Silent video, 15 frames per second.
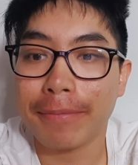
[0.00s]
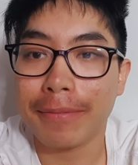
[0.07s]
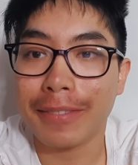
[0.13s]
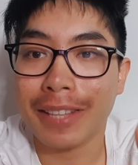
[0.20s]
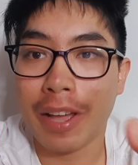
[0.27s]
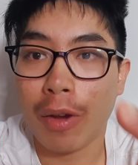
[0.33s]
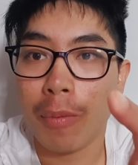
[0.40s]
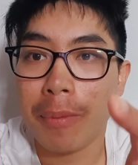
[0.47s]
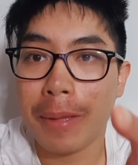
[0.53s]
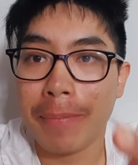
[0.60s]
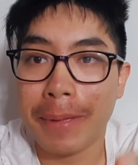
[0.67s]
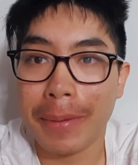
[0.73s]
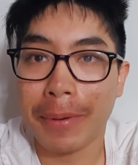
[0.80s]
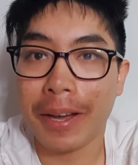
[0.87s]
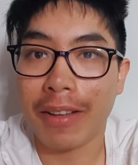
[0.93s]
There will be
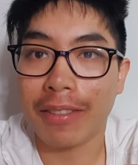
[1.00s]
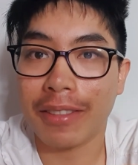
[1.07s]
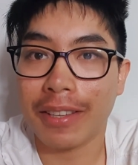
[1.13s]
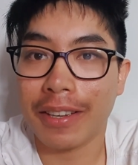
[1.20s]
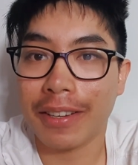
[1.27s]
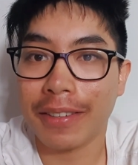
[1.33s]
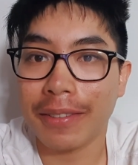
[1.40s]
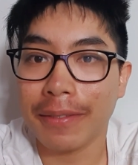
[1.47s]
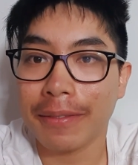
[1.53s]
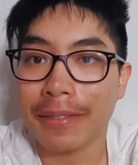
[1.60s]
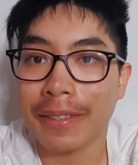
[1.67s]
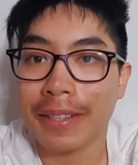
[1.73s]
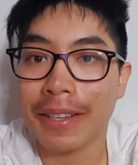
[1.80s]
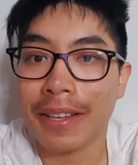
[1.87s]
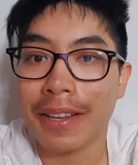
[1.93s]
people out there
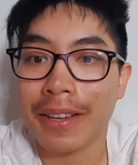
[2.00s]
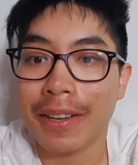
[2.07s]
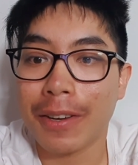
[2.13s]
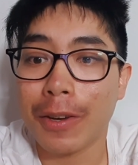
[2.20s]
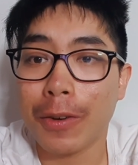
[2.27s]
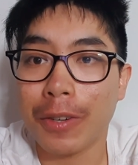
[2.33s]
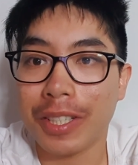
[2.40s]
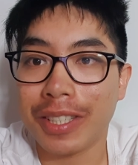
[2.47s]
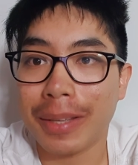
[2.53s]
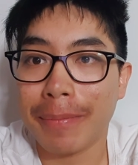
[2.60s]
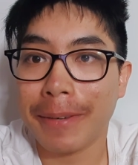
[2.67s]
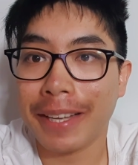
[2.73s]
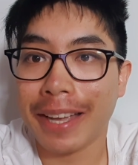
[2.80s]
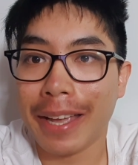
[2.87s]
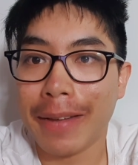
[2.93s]
who
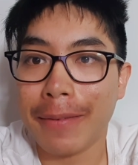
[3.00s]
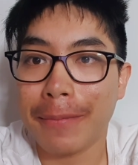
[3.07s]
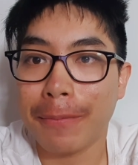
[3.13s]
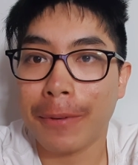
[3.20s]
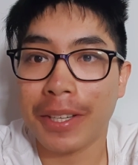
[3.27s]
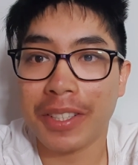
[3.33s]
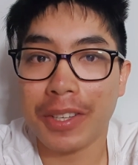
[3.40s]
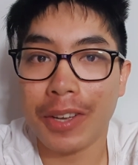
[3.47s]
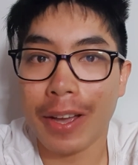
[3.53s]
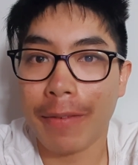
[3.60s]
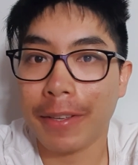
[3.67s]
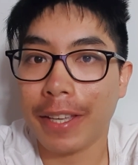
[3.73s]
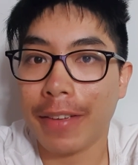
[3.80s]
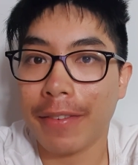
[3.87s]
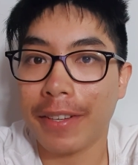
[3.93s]
reciprocate what you have
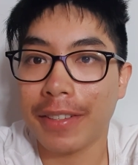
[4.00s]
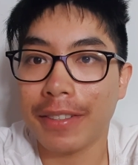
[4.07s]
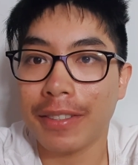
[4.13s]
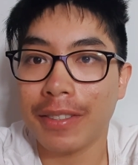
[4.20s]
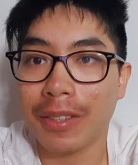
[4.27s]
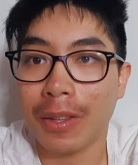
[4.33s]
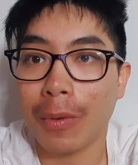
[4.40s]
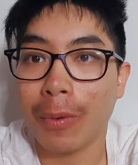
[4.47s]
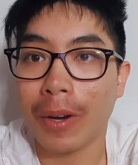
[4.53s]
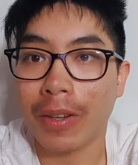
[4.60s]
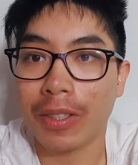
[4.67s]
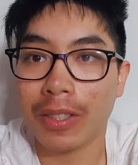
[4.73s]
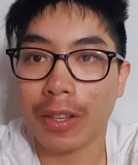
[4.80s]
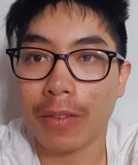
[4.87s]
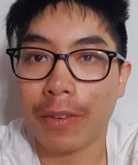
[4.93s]
given to the world
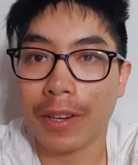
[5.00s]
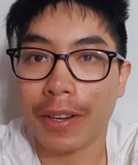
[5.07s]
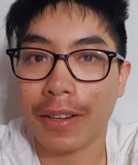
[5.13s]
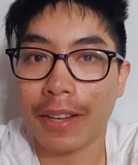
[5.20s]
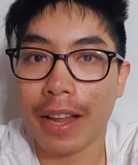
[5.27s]
so far.